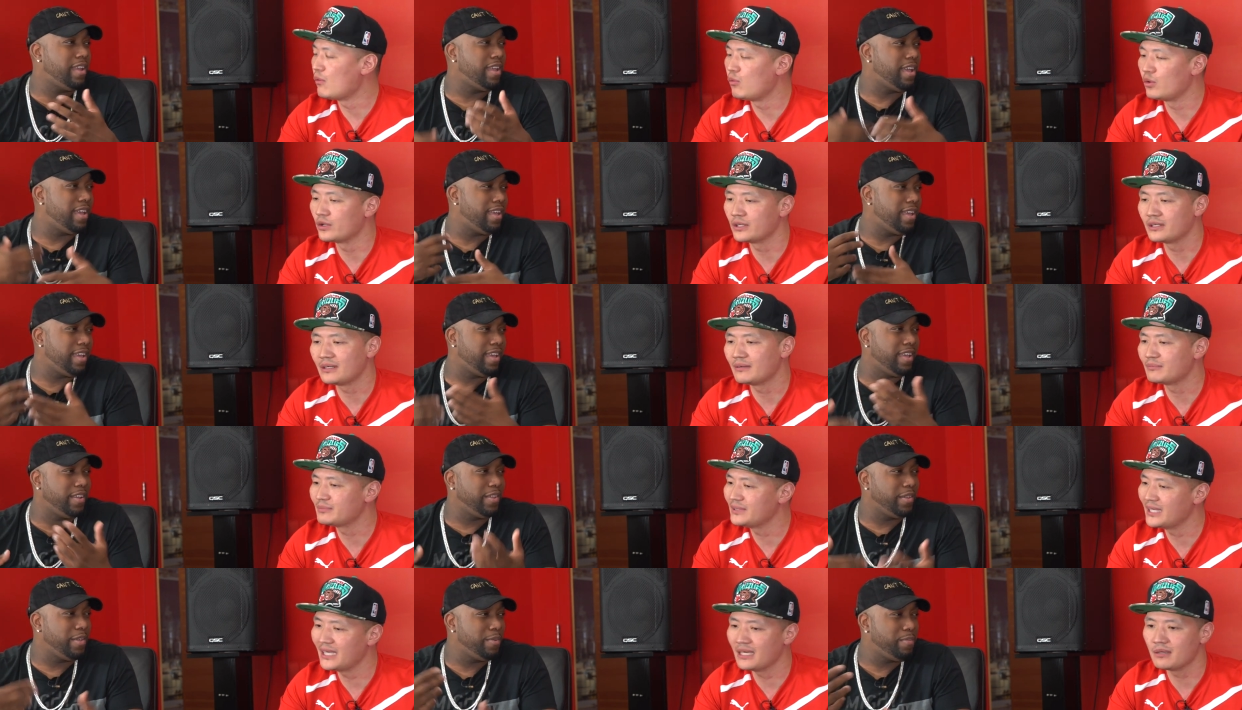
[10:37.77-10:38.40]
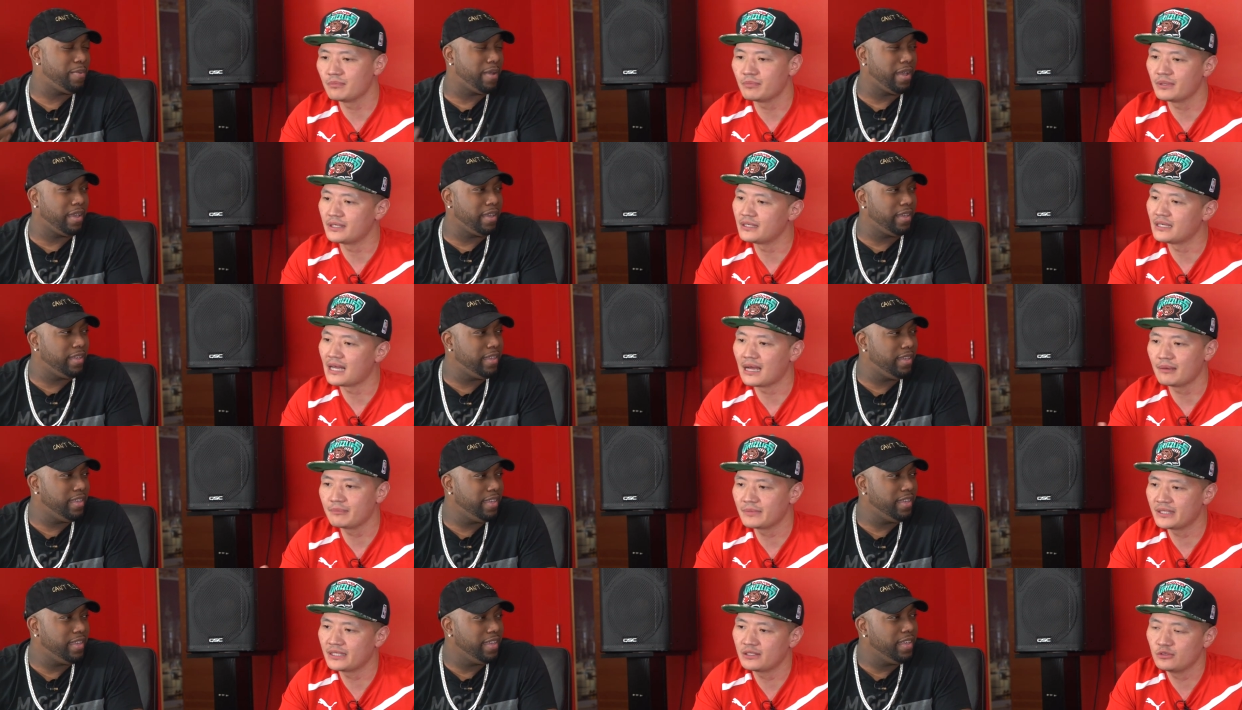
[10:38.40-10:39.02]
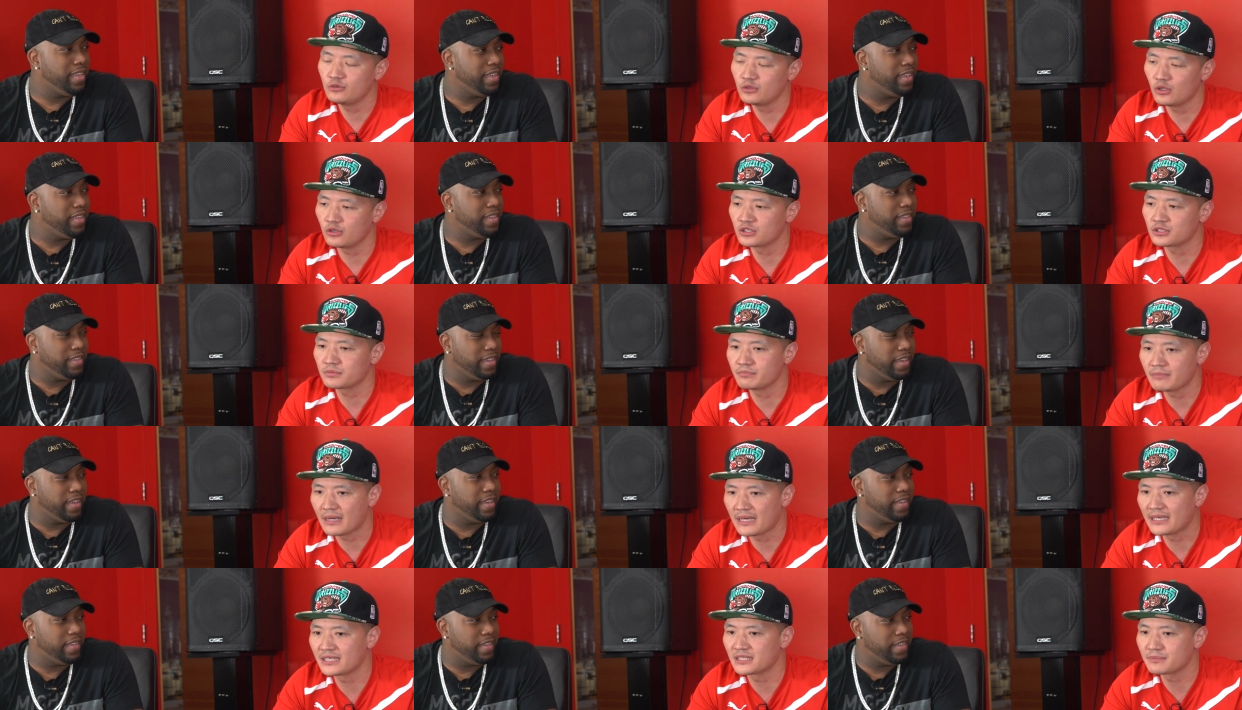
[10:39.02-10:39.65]
Speaker 1: But I mean, you
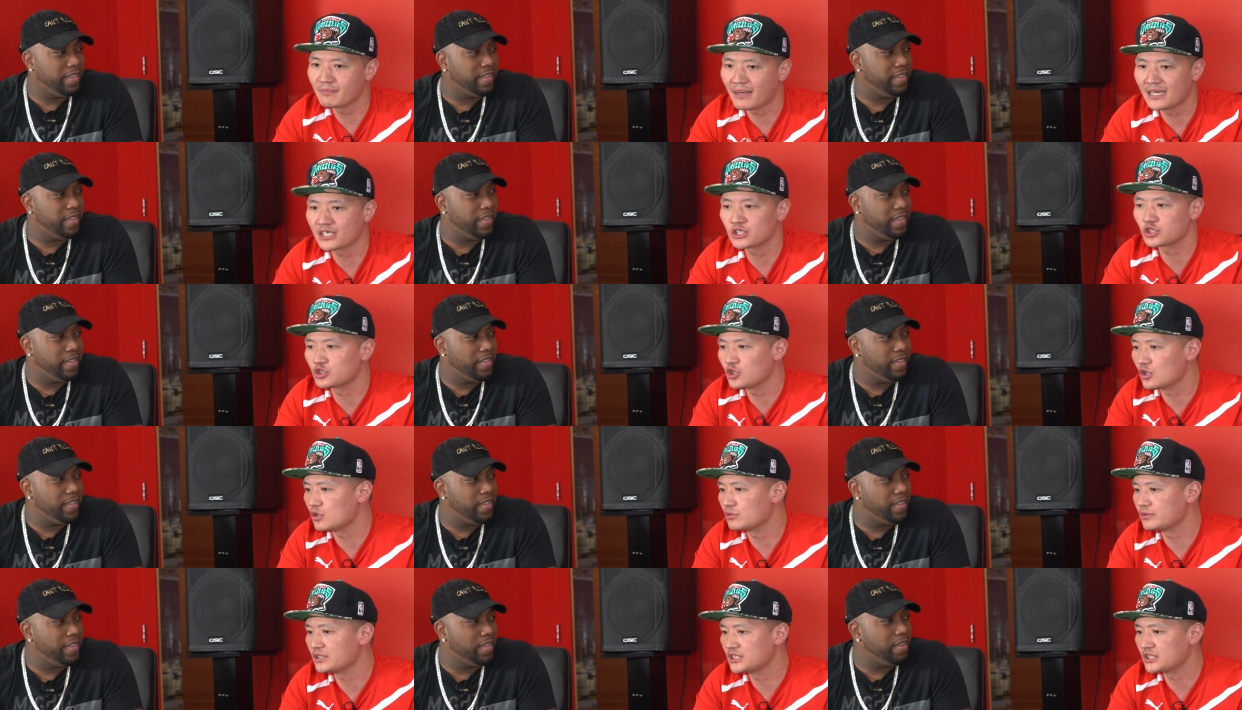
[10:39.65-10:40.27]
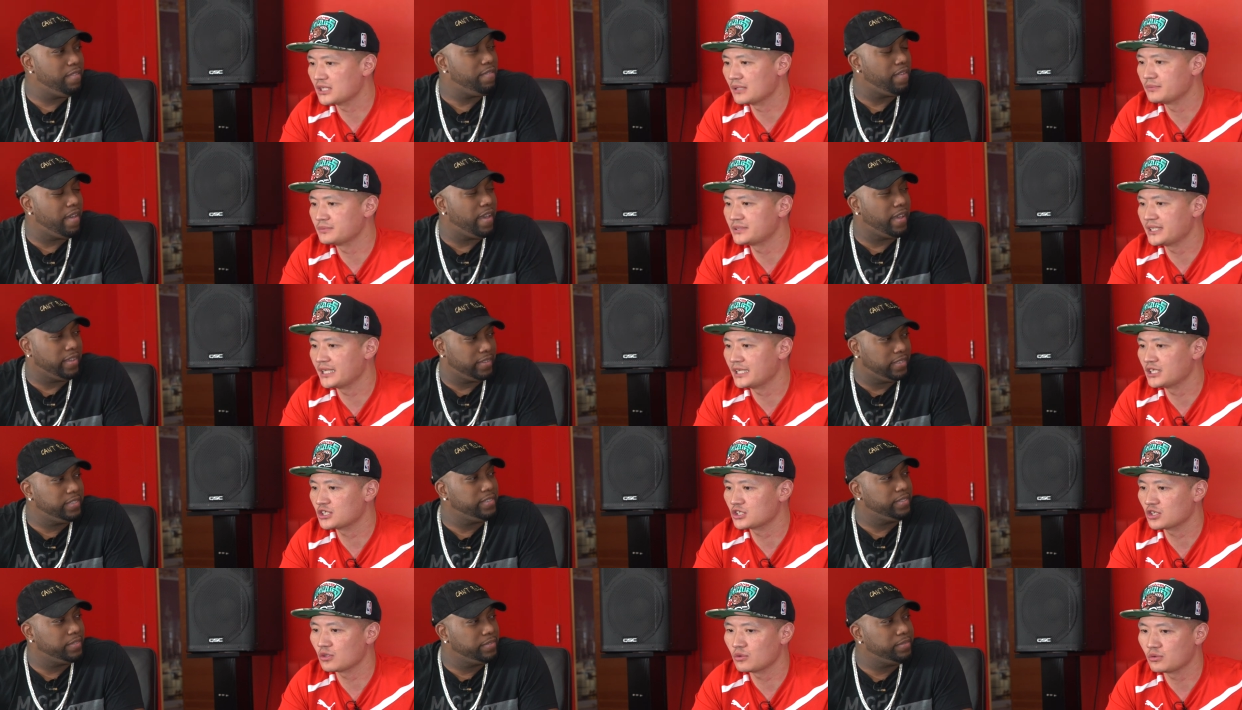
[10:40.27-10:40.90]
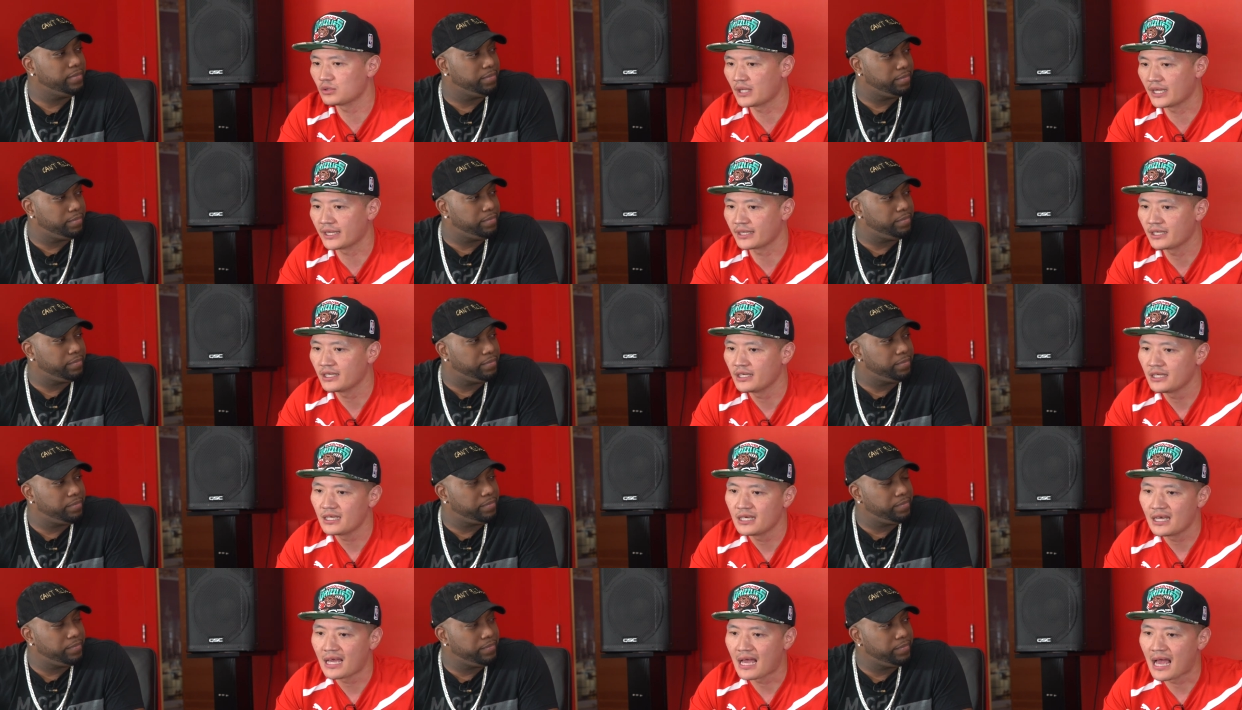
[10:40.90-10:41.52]
know, it's my stories, you know what I'm saying? So like,